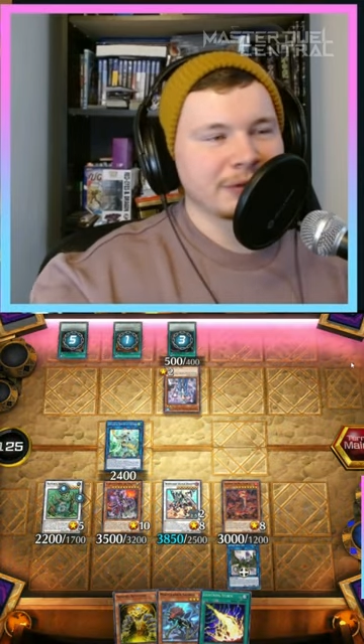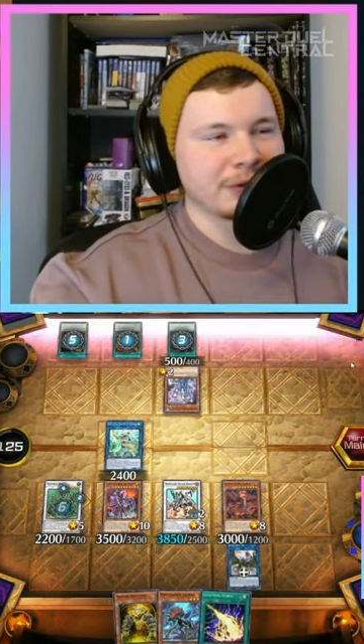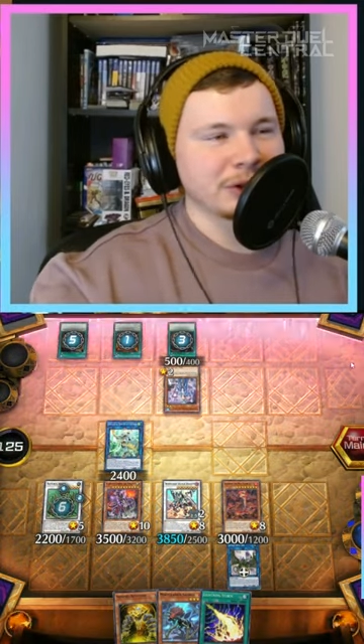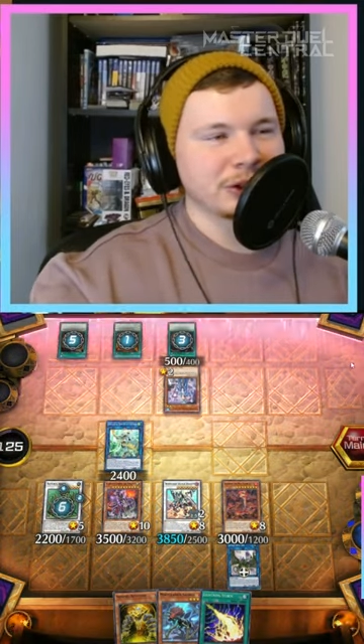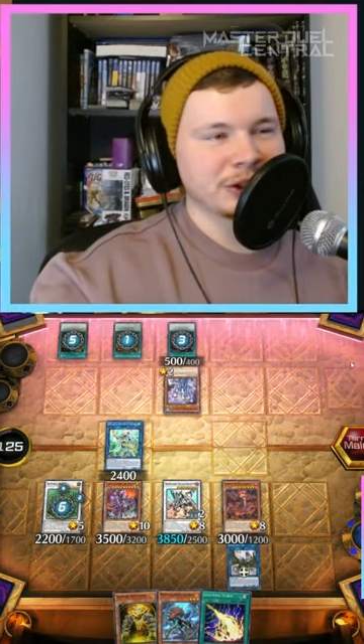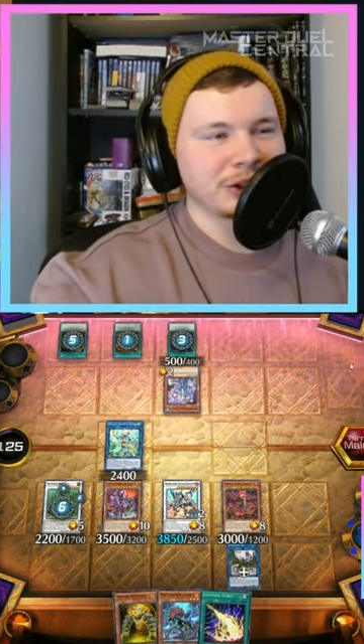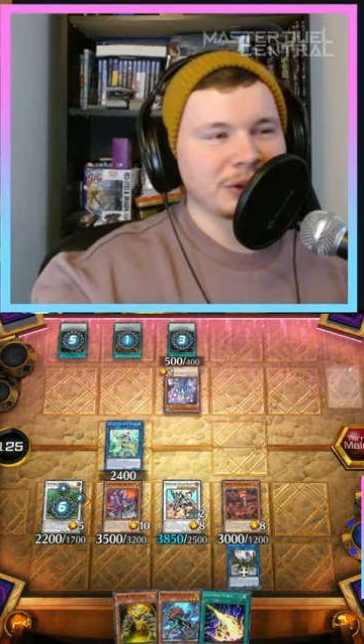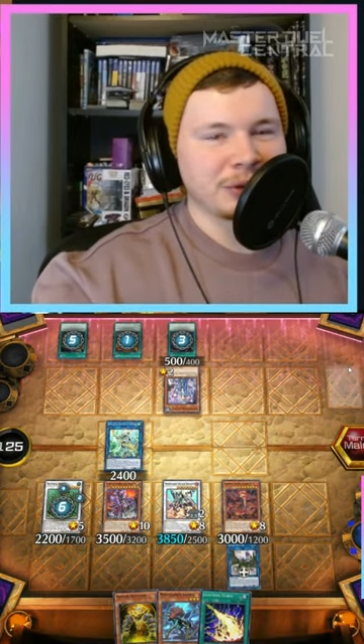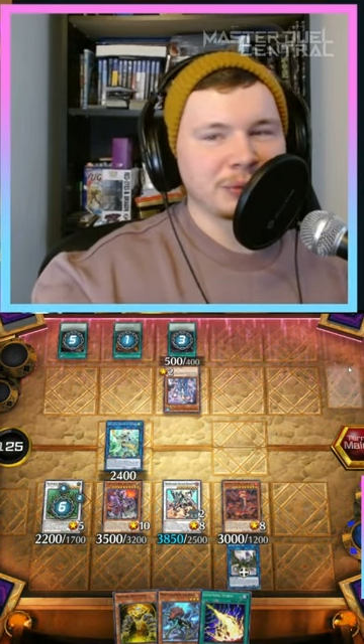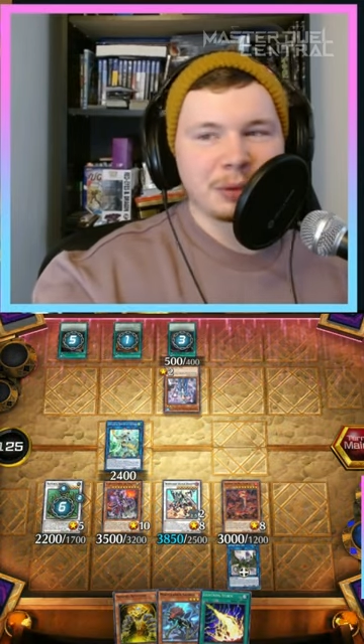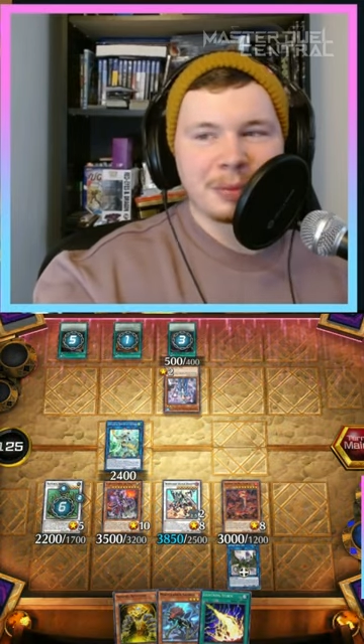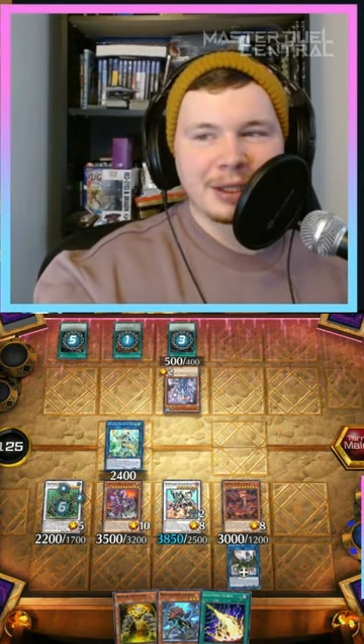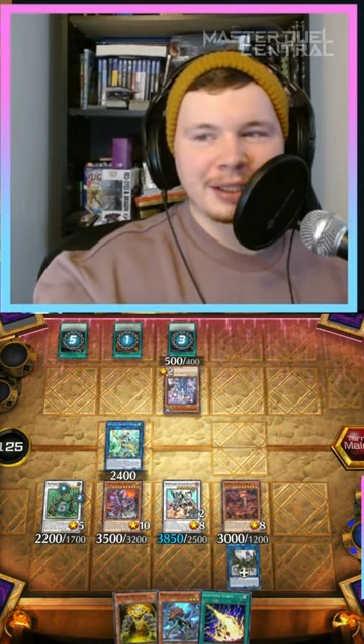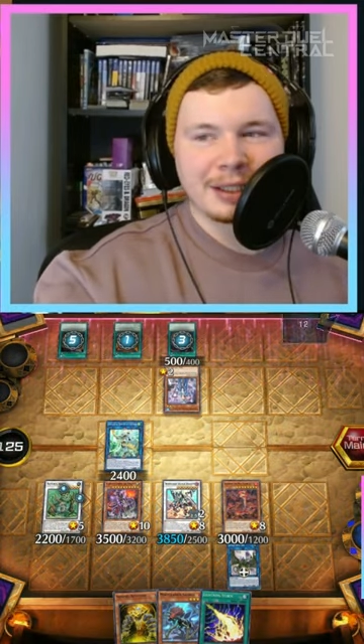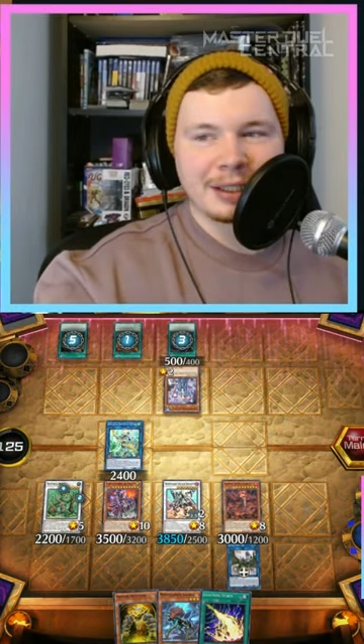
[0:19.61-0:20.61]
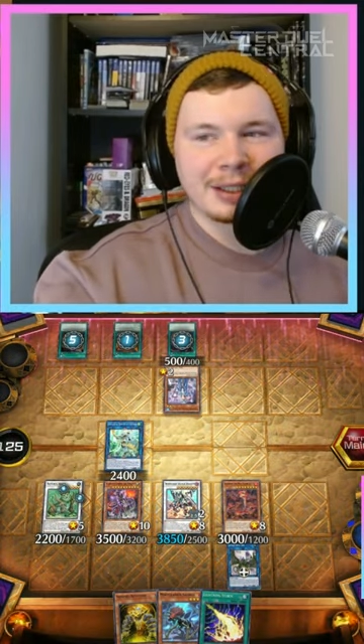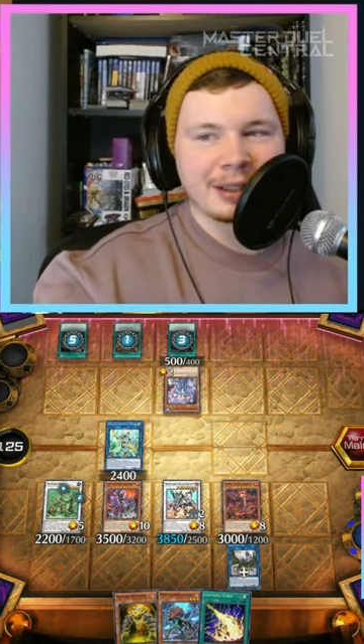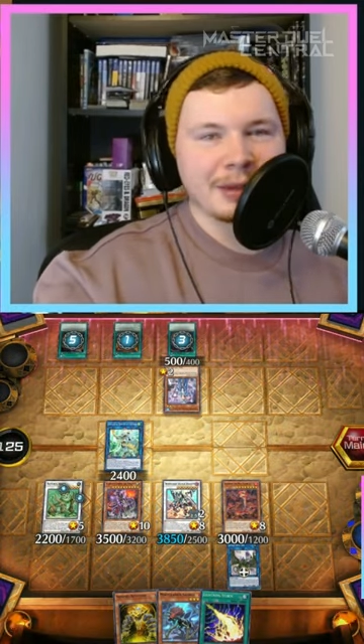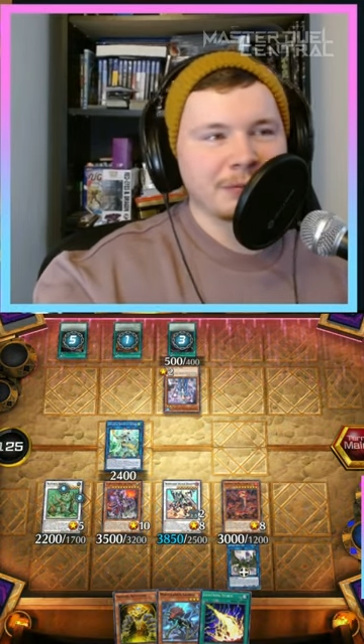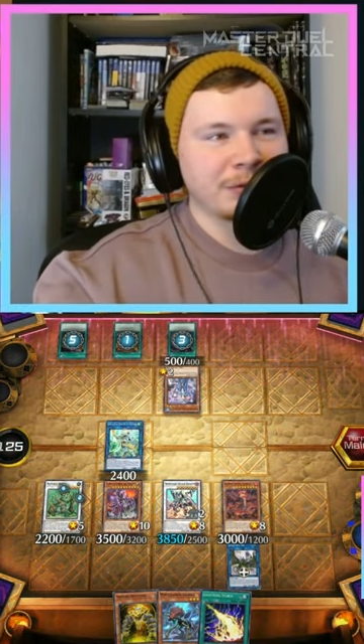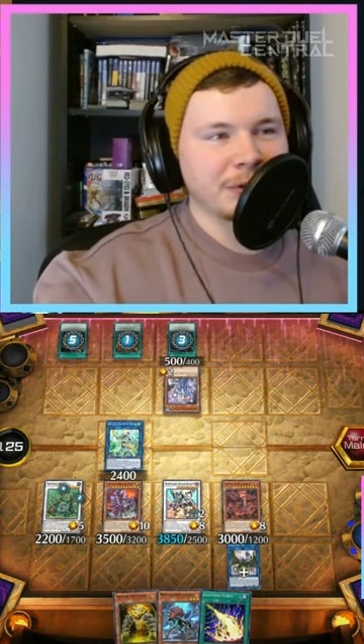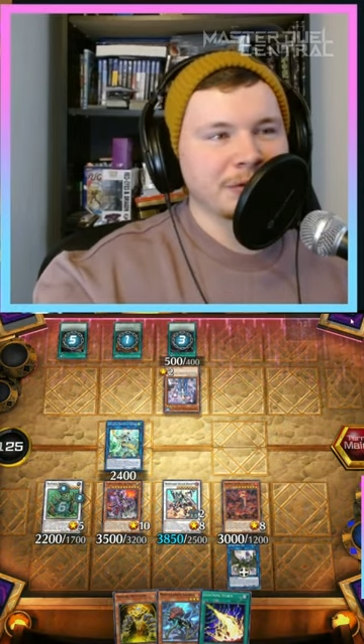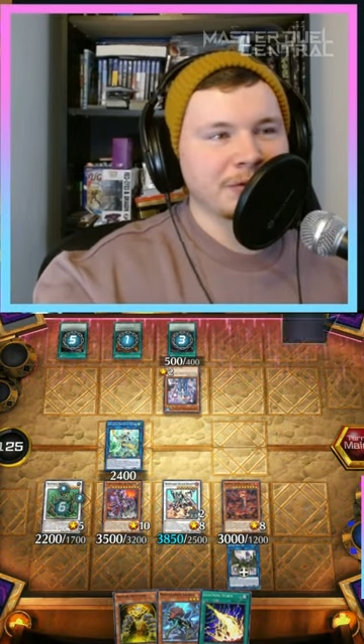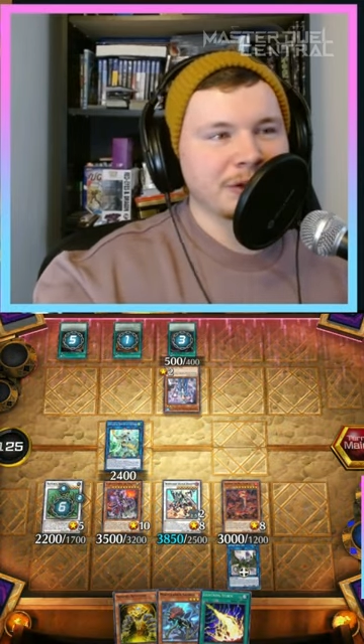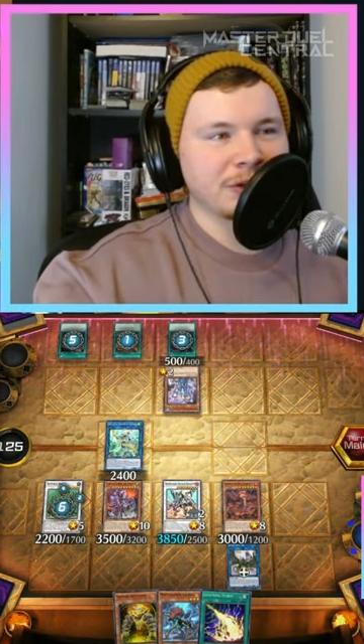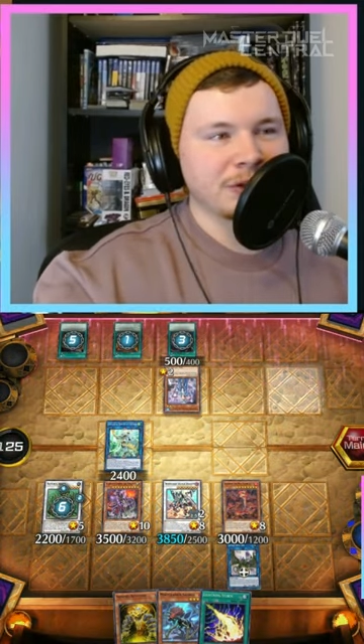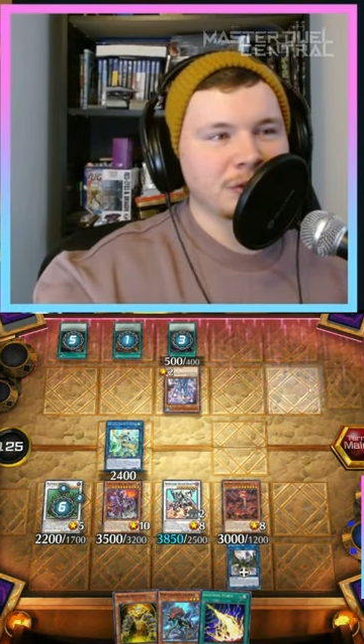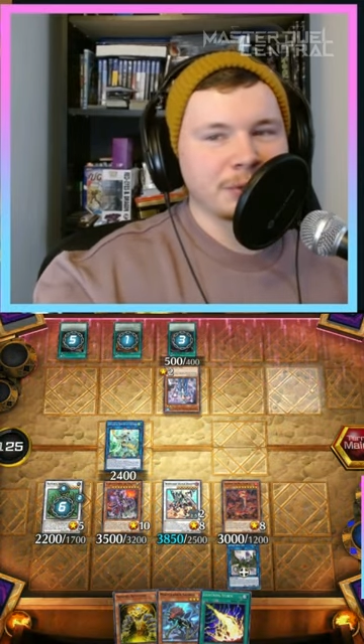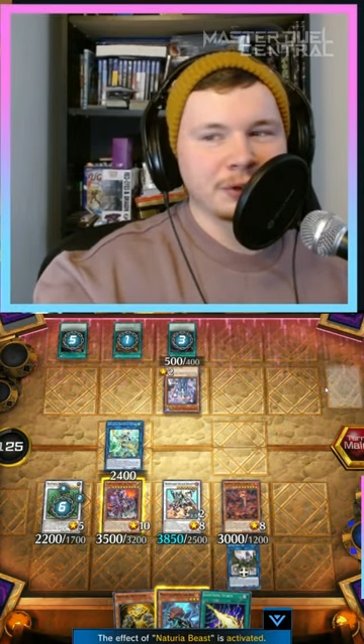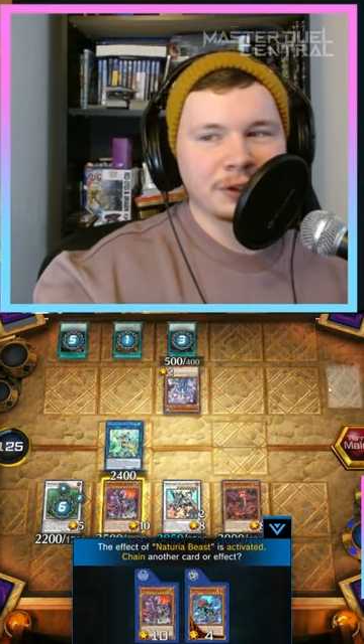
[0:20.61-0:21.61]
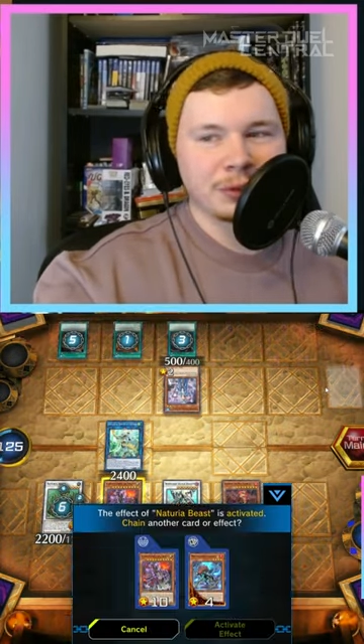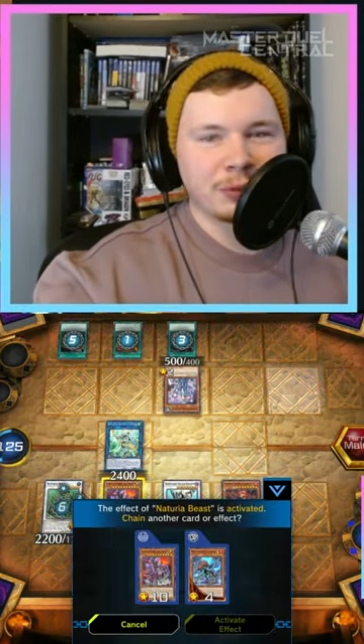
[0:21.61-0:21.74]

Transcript: For sure. We're making a clip for a VTuber. You're